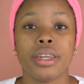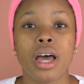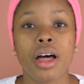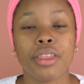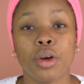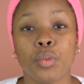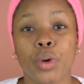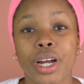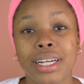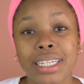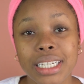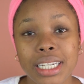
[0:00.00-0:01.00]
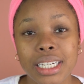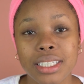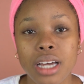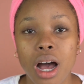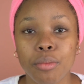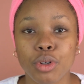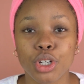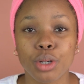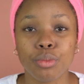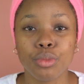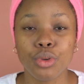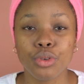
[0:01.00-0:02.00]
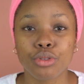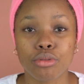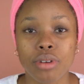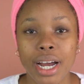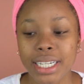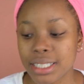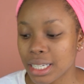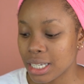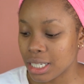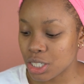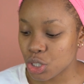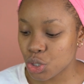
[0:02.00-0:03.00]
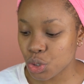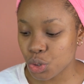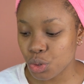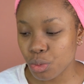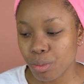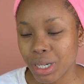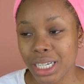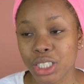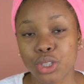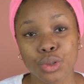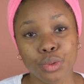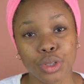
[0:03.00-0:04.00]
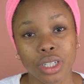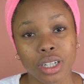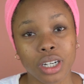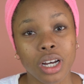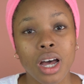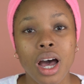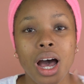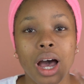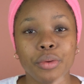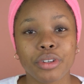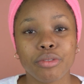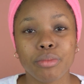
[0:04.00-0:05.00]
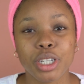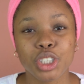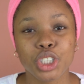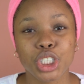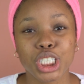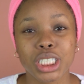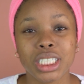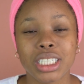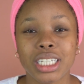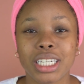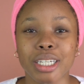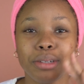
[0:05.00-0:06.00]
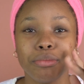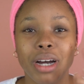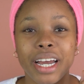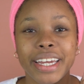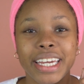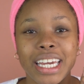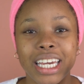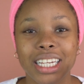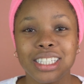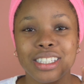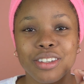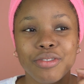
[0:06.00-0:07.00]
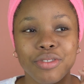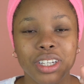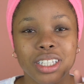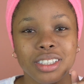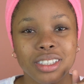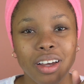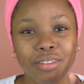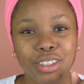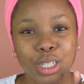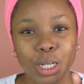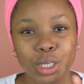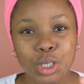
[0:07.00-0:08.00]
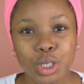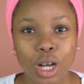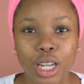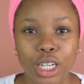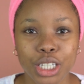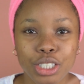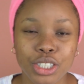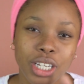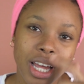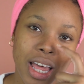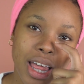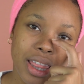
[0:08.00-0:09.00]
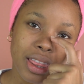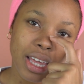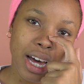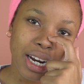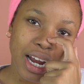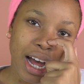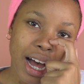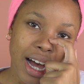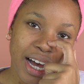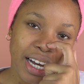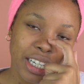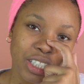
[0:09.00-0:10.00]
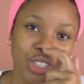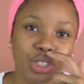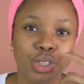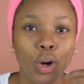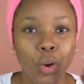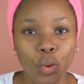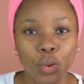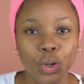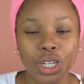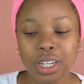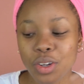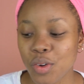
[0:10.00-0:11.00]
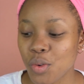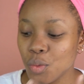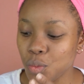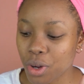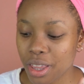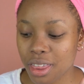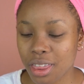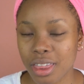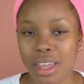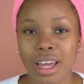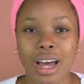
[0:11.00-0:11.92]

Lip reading: Now that we're cleaned, I'm gonna move right into my toner. I would have mentioned in my ACV 7-day challenge that I tone with